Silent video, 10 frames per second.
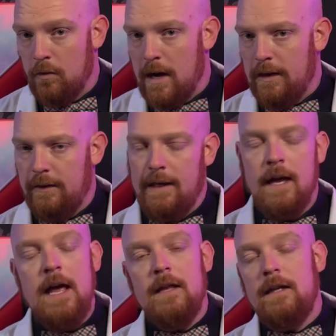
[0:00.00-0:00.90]
correctly,
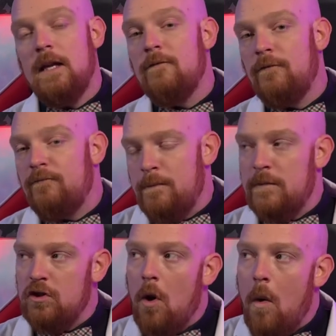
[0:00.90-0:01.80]
they can
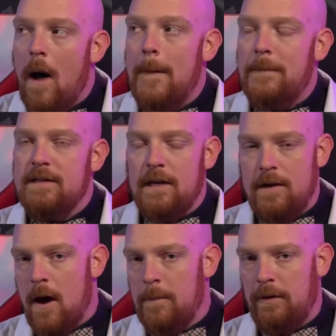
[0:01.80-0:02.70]
show up as
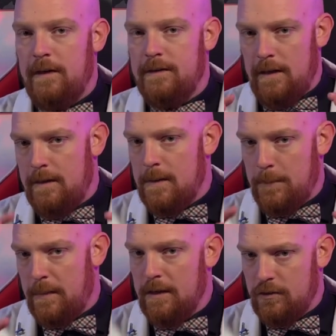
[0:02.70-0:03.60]
anomalies in the
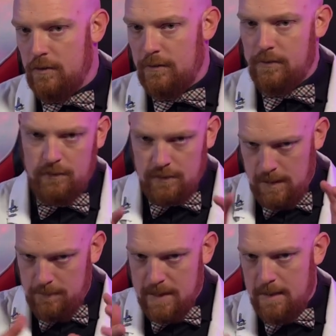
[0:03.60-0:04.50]
picture. So just
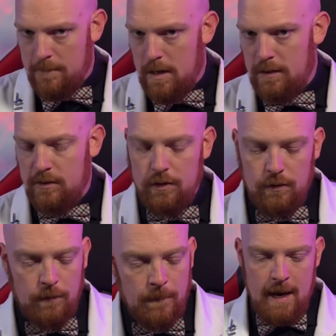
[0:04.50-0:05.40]
keep that in mind
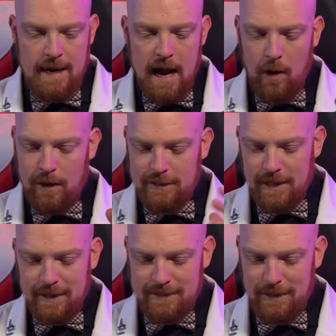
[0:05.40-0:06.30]
too. Now our
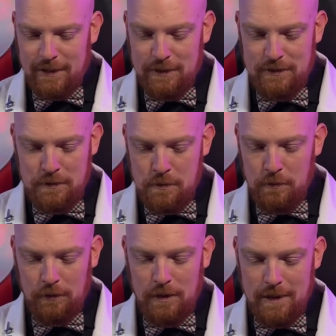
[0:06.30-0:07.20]
ducks here do
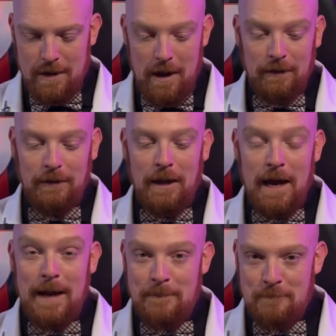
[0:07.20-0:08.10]
look a
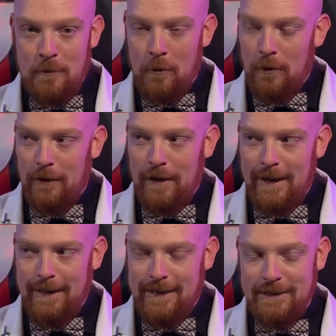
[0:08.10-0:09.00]
lot more,
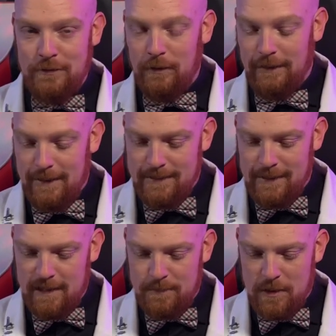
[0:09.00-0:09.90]
I guess,
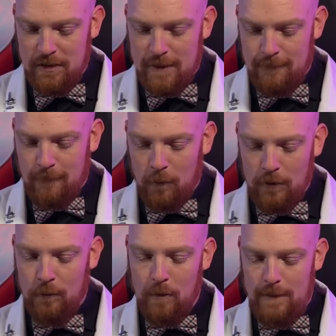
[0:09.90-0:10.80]
realistic, especially that
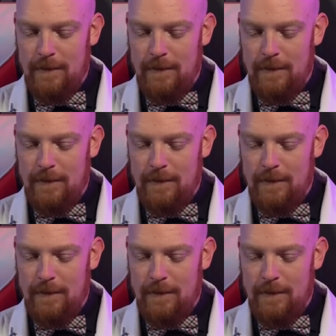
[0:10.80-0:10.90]
fourth one